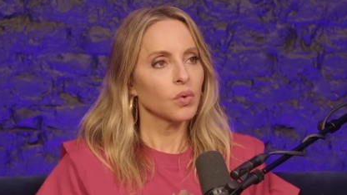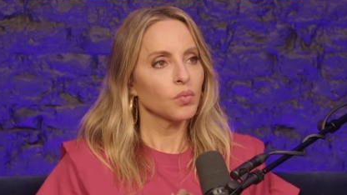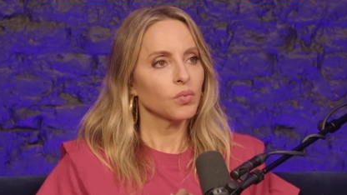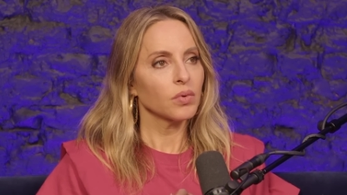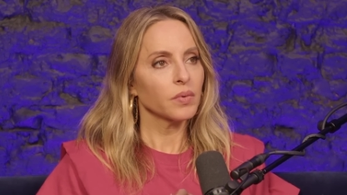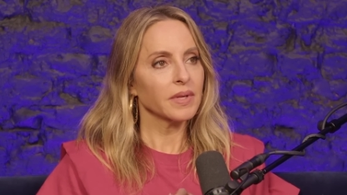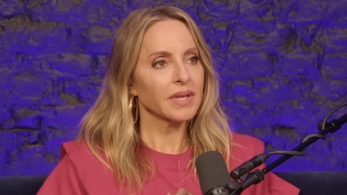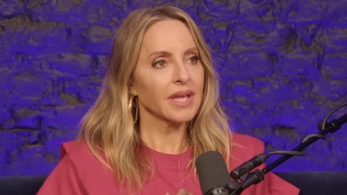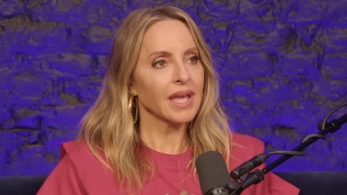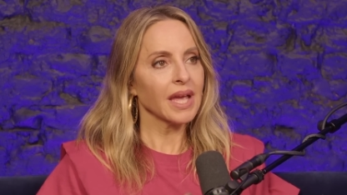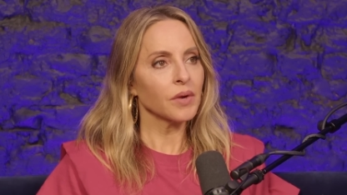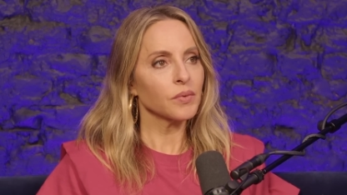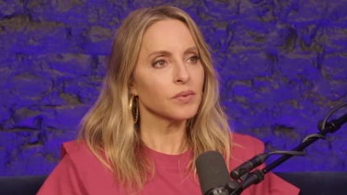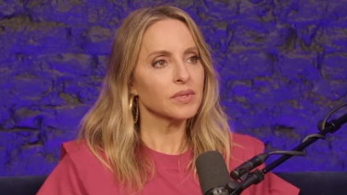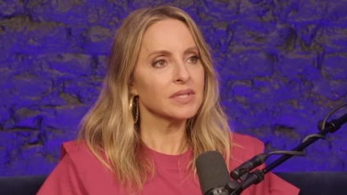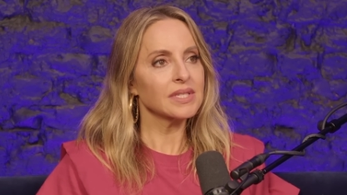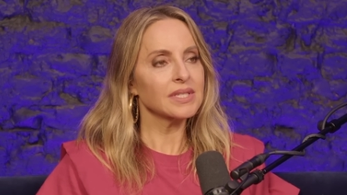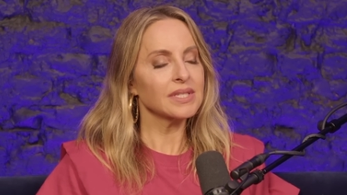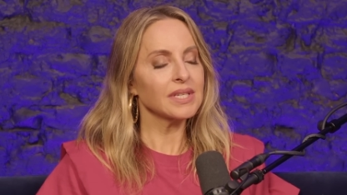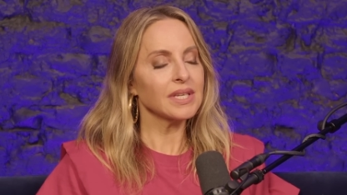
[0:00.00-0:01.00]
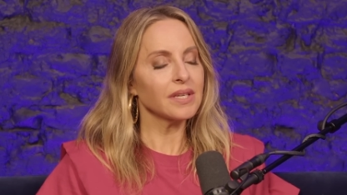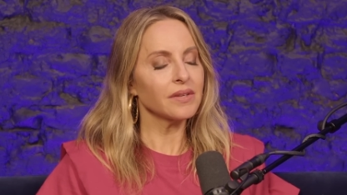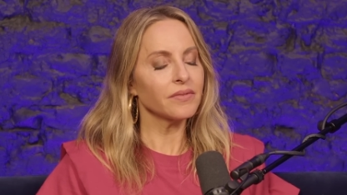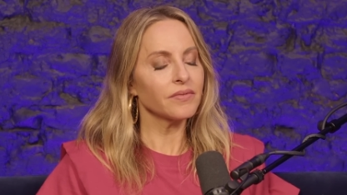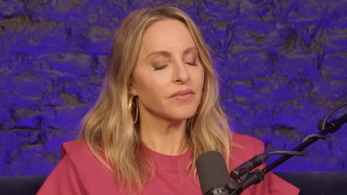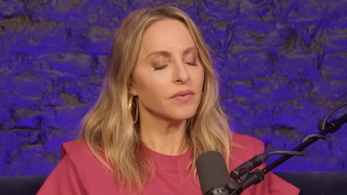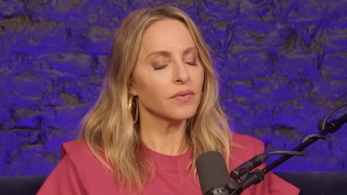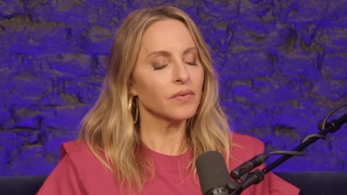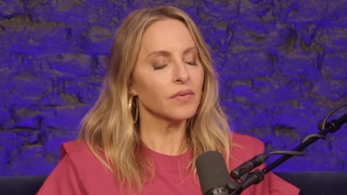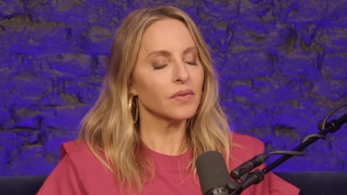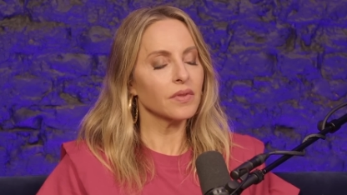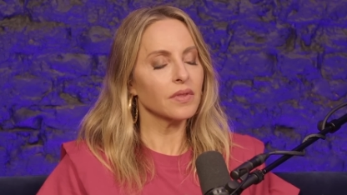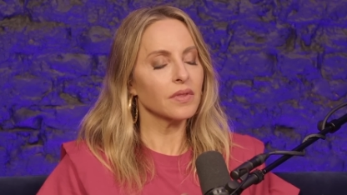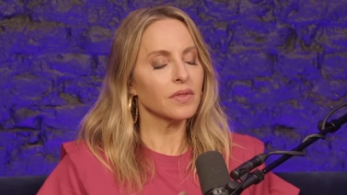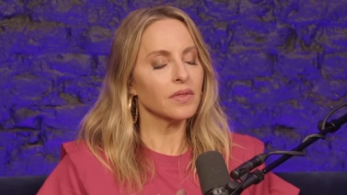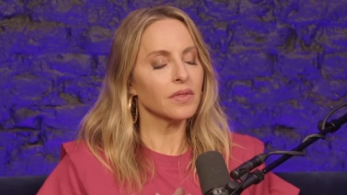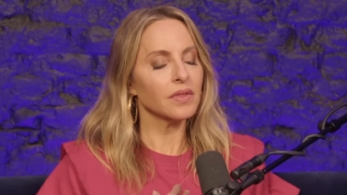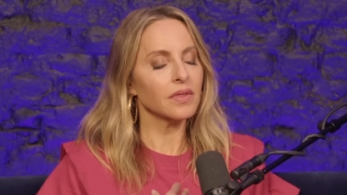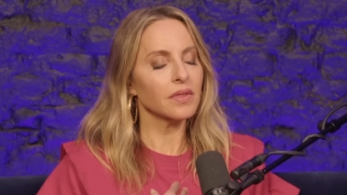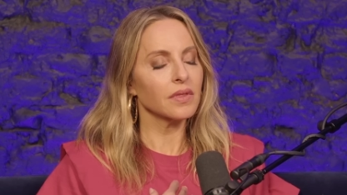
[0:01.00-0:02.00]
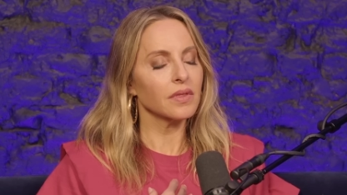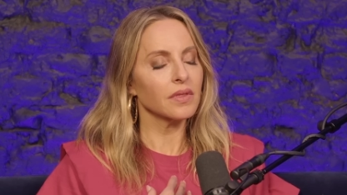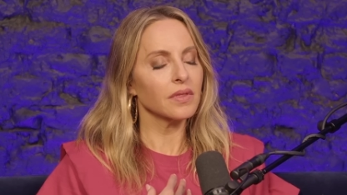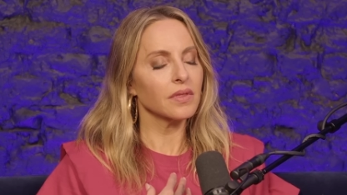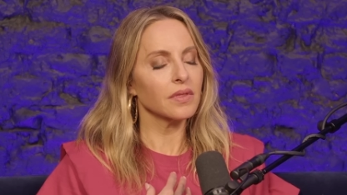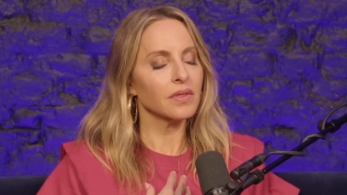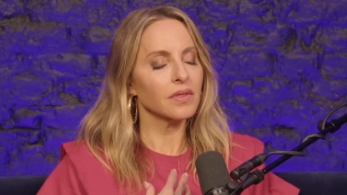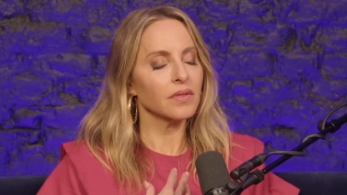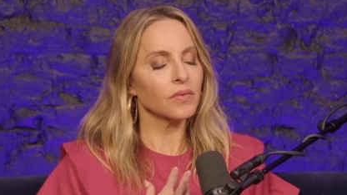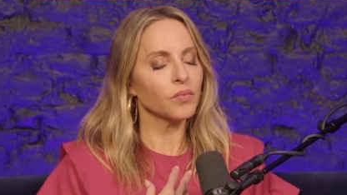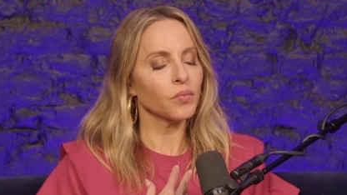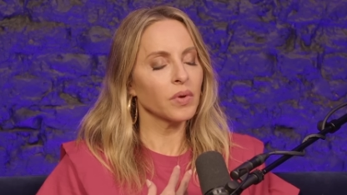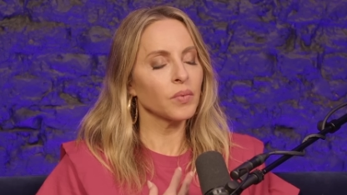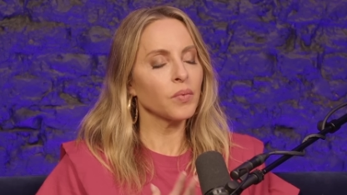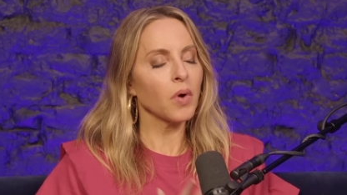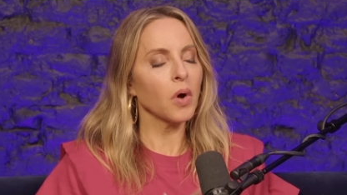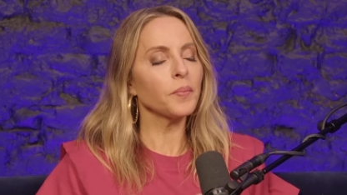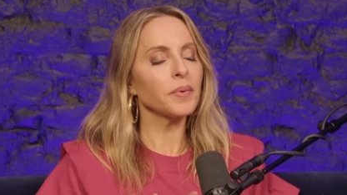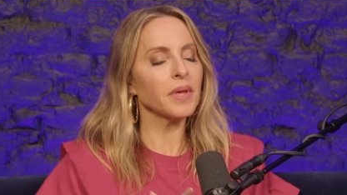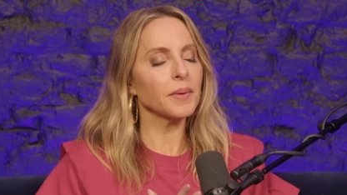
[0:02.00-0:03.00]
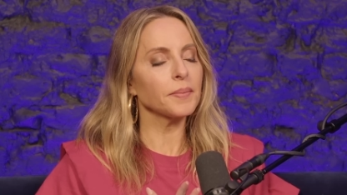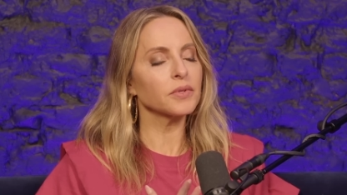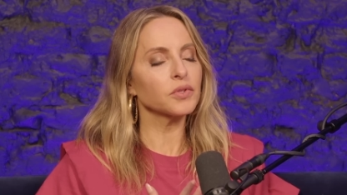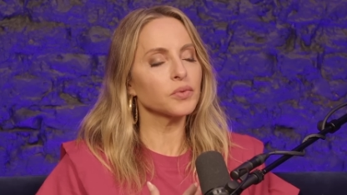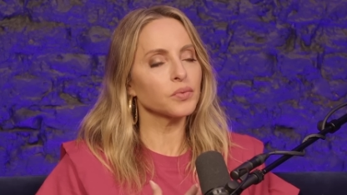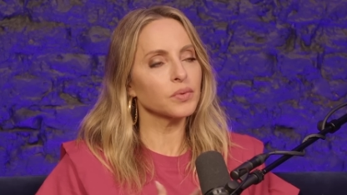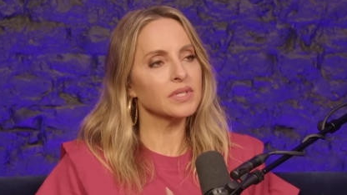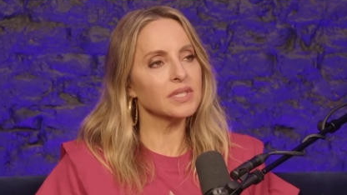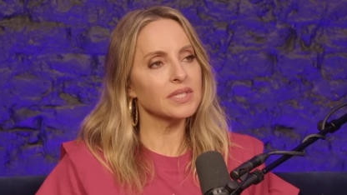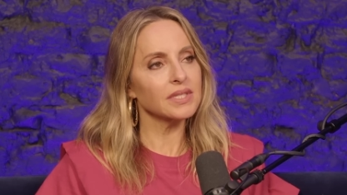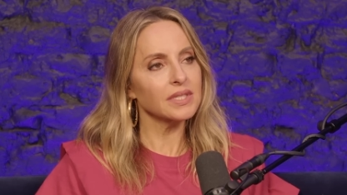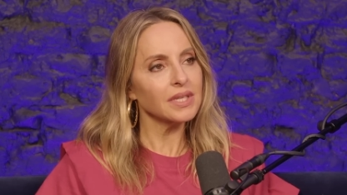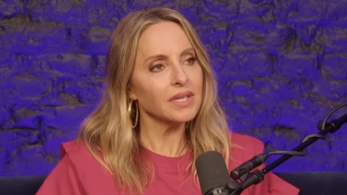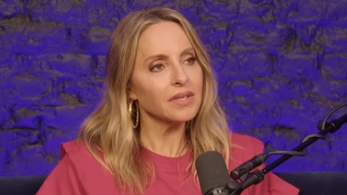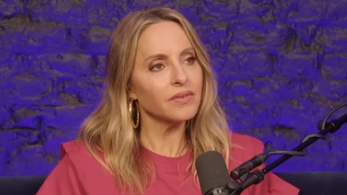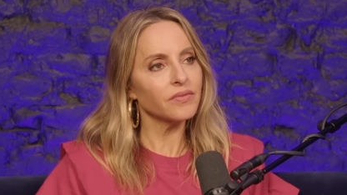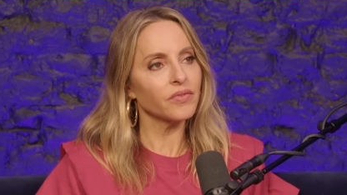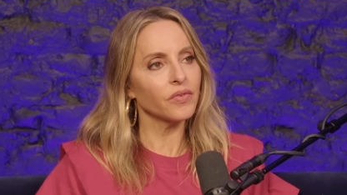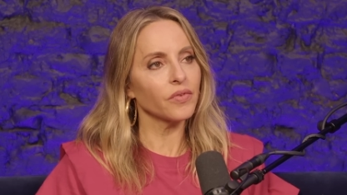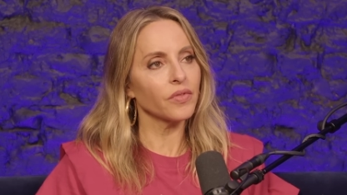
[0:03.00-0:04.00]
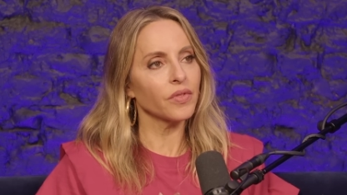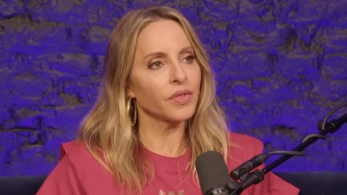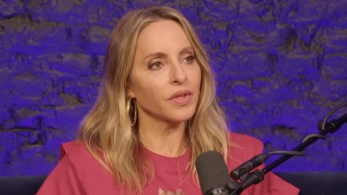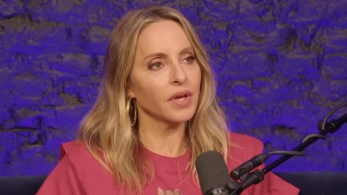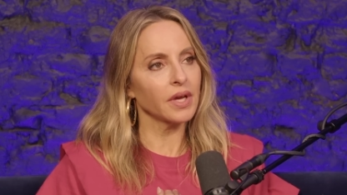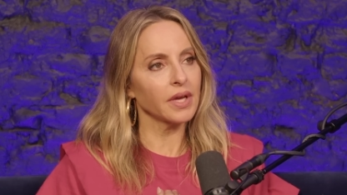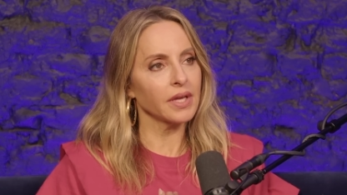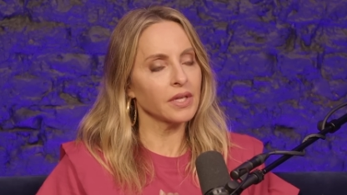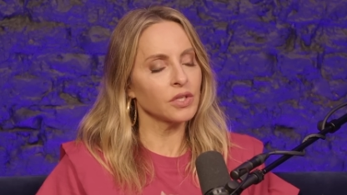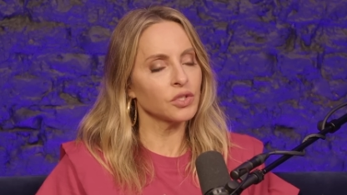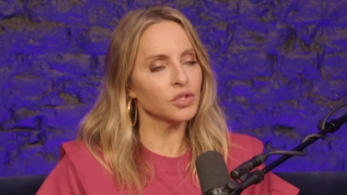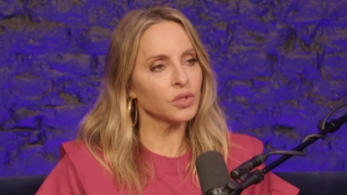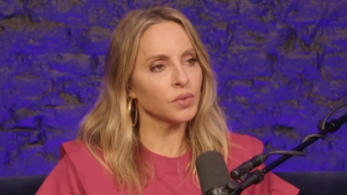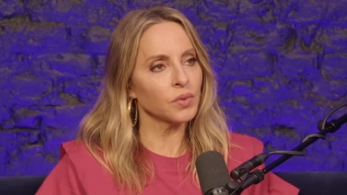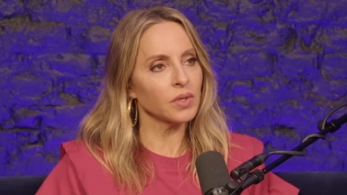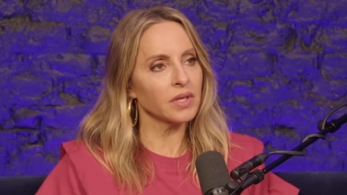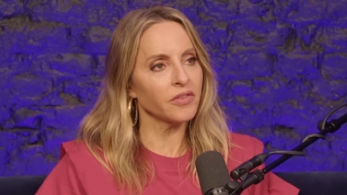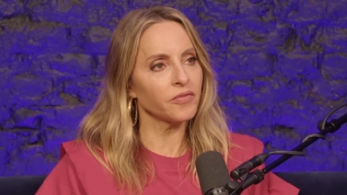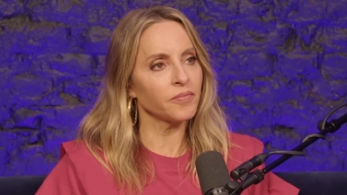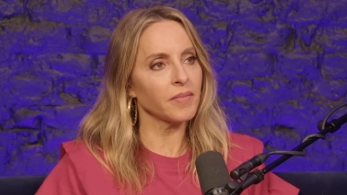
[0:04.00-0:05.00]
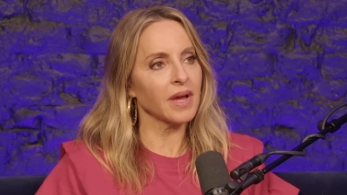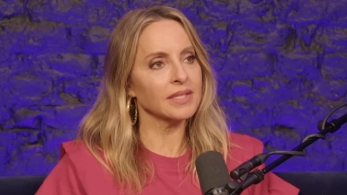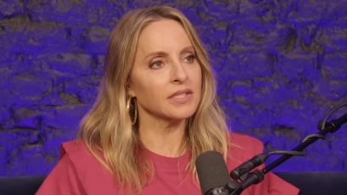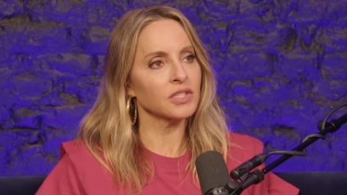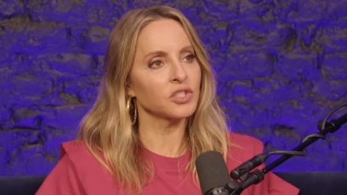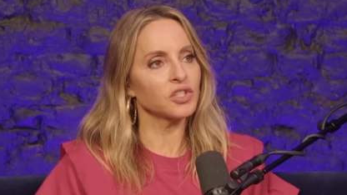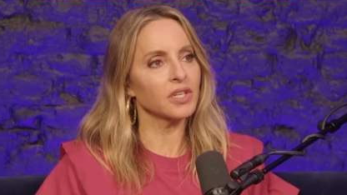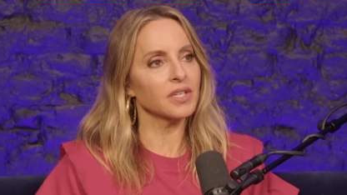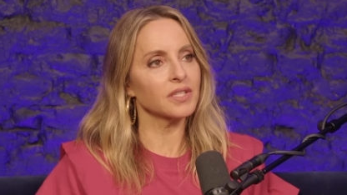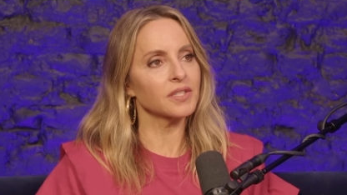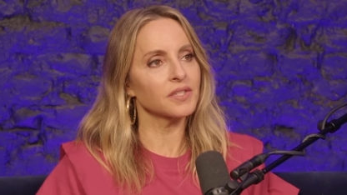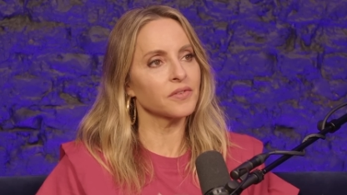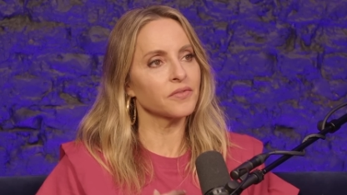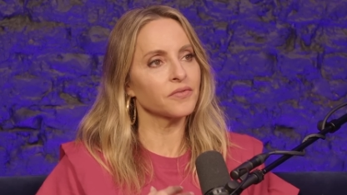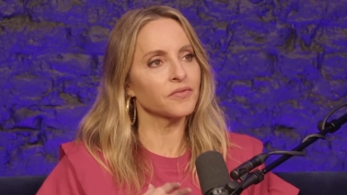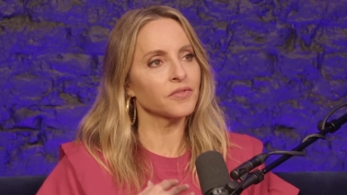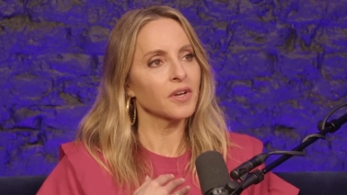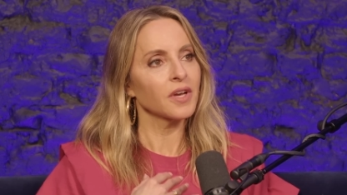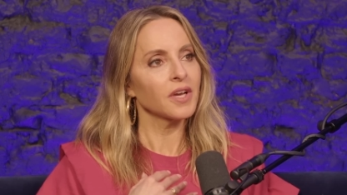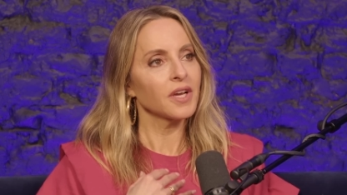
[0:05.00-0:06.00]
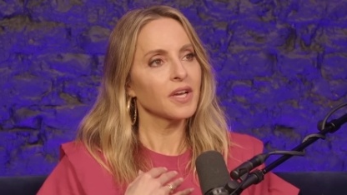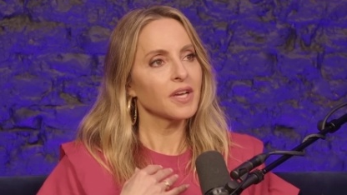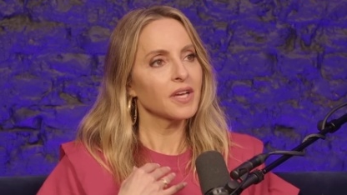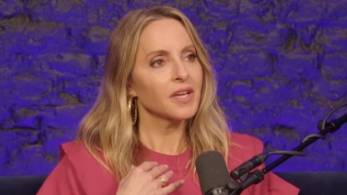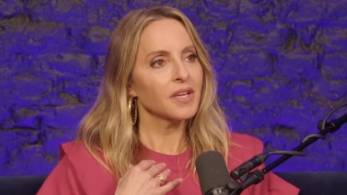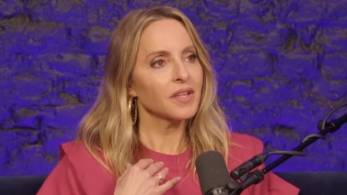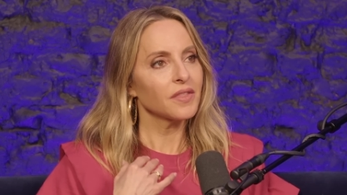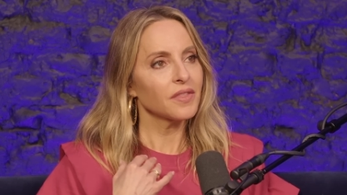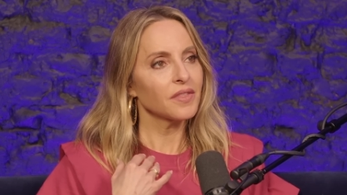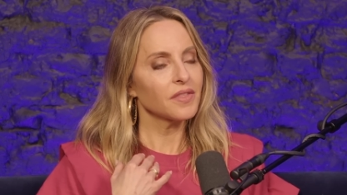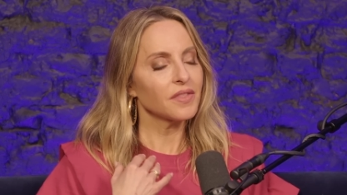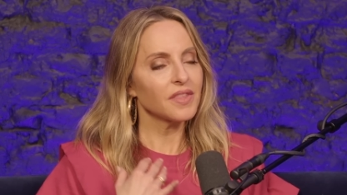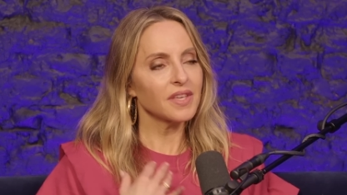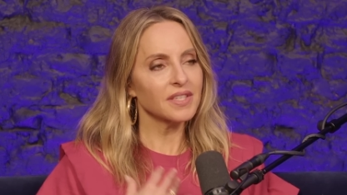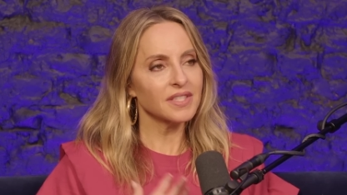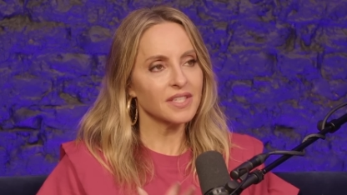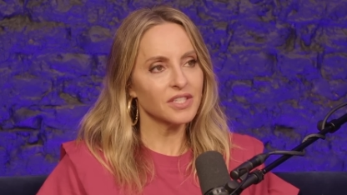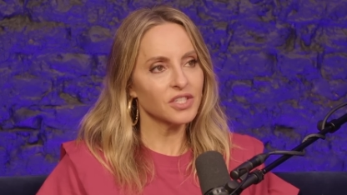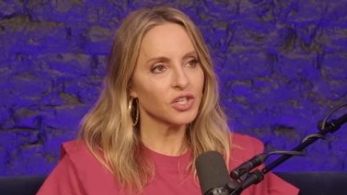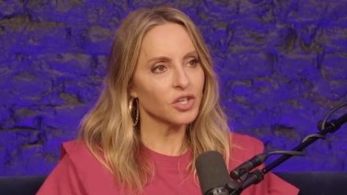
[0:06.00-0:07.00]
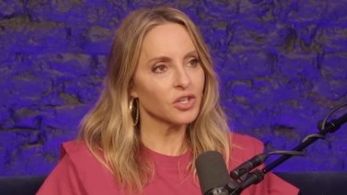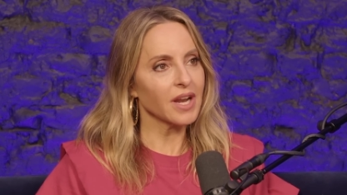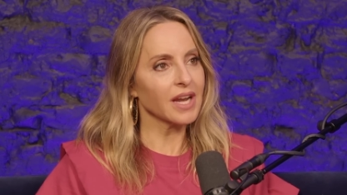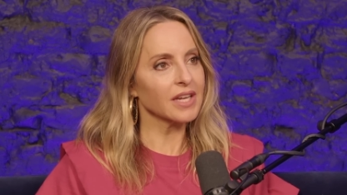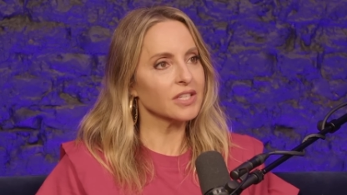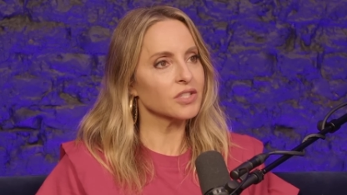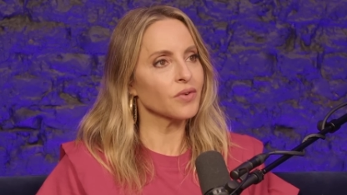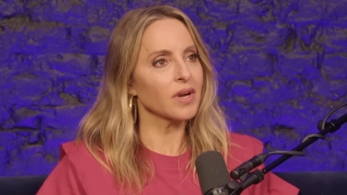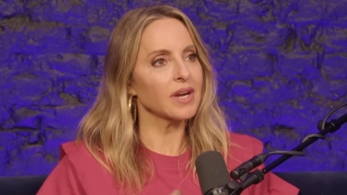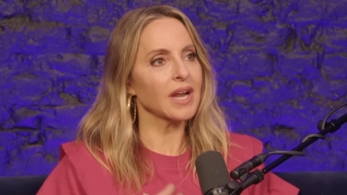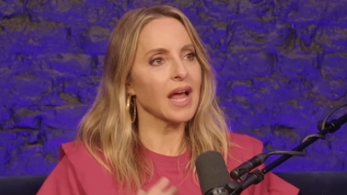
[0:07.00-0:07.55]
Or we can't receive, we won't be able to receive the intuitive messages of this is your next right